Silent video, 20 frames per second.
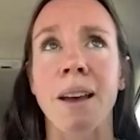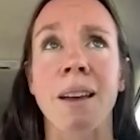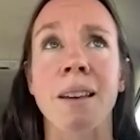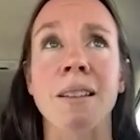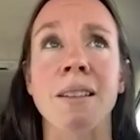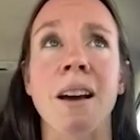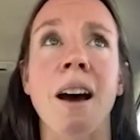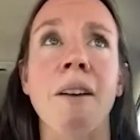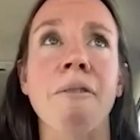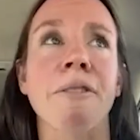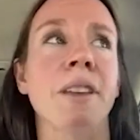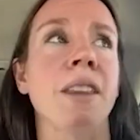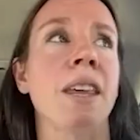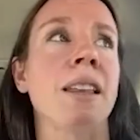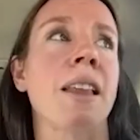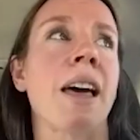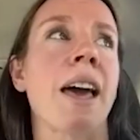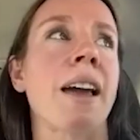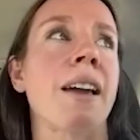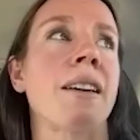and not
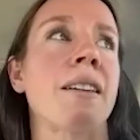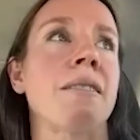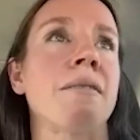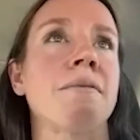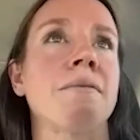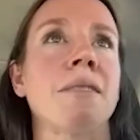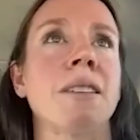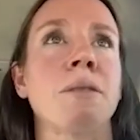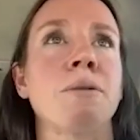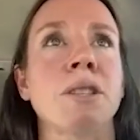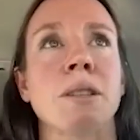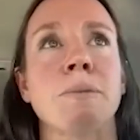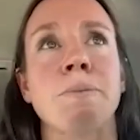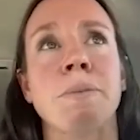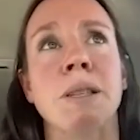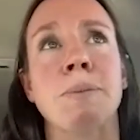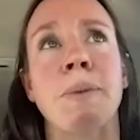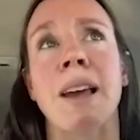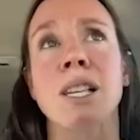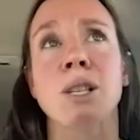feeling like it was a
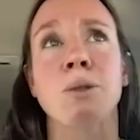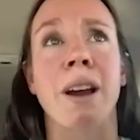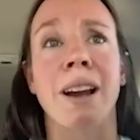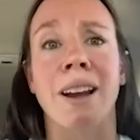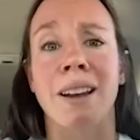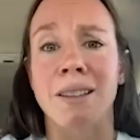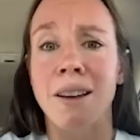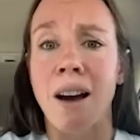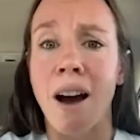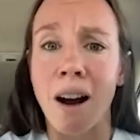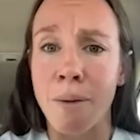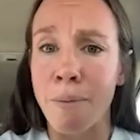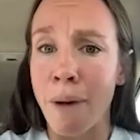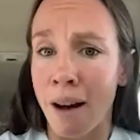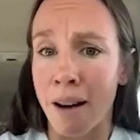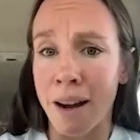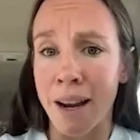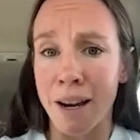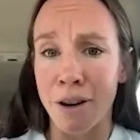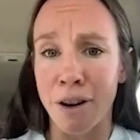space where I could talk
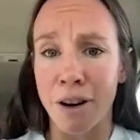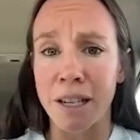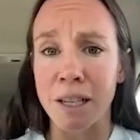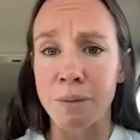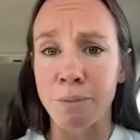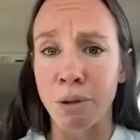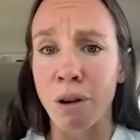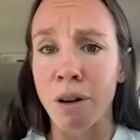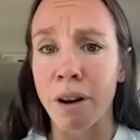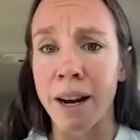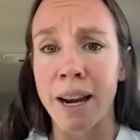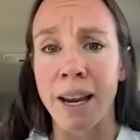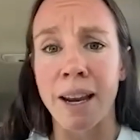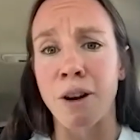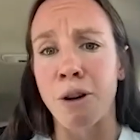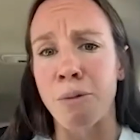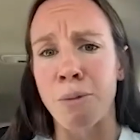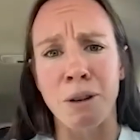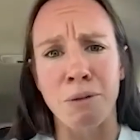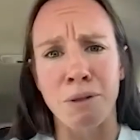about it or explore it,
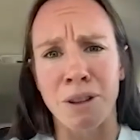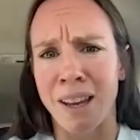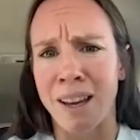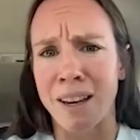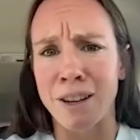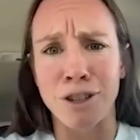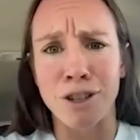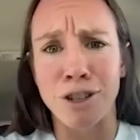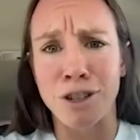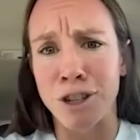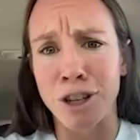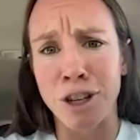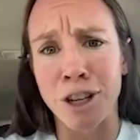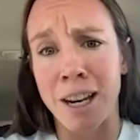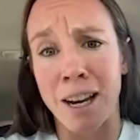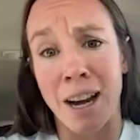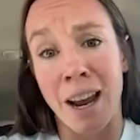and nobody really understood.